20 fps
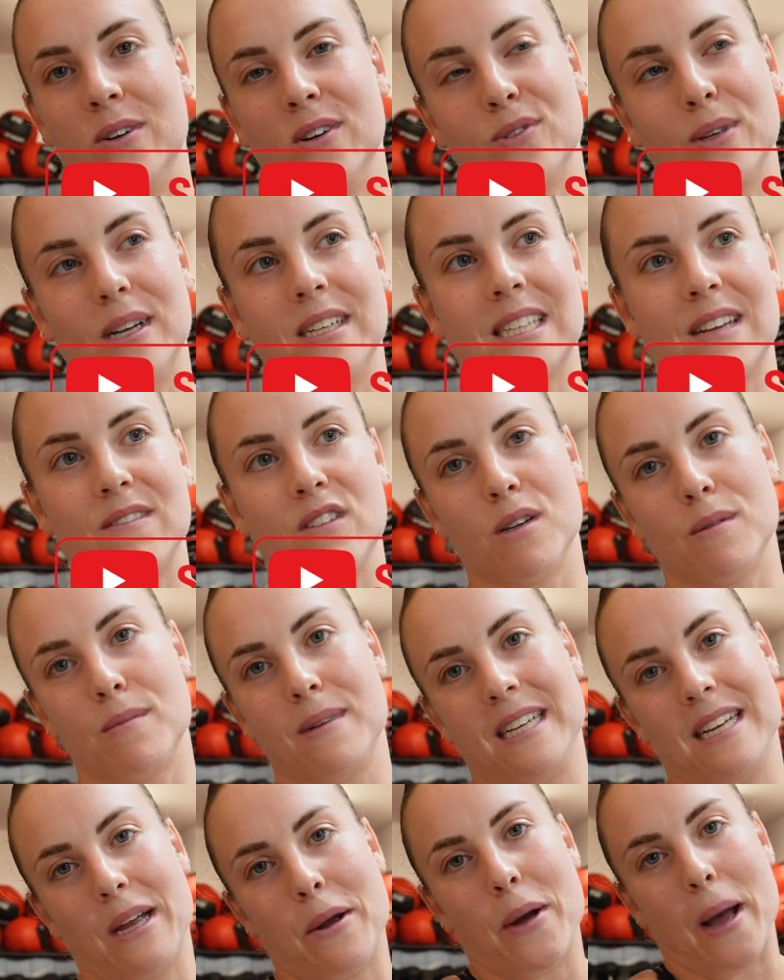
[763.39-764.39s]
as well as give the
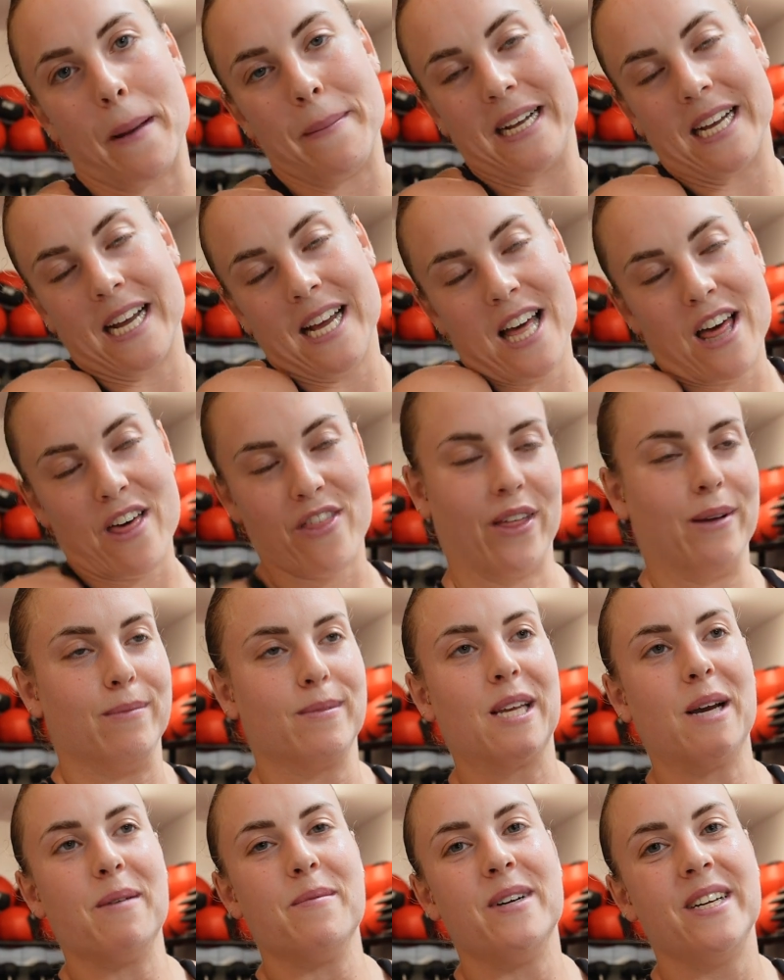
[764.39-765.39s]
video a big
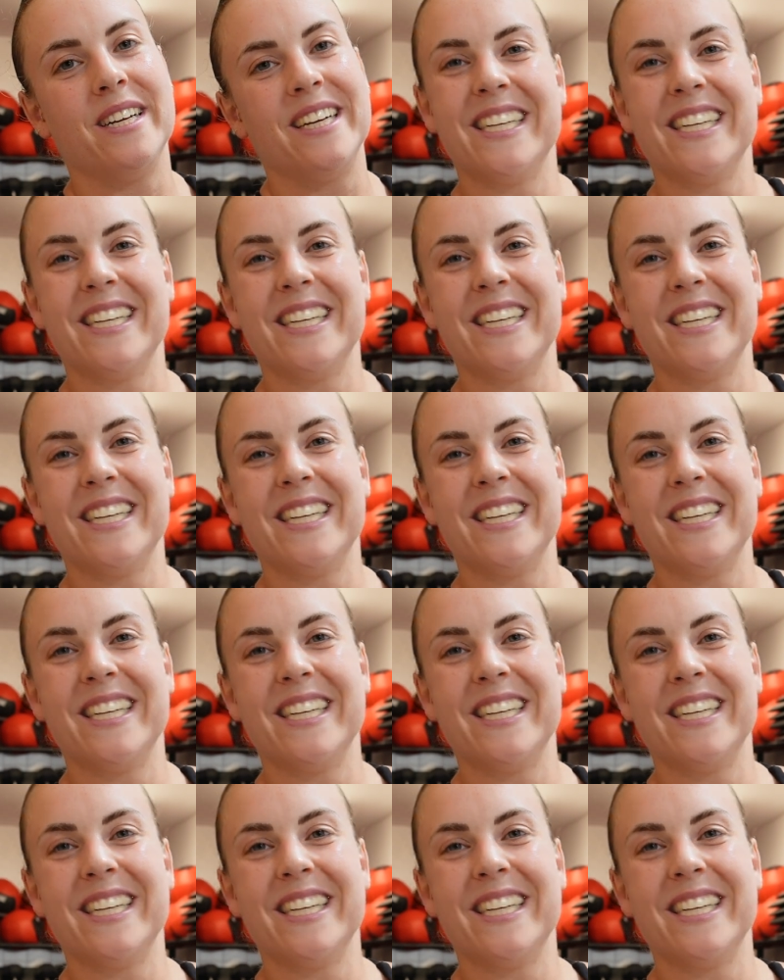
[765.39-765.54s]
thumbs up.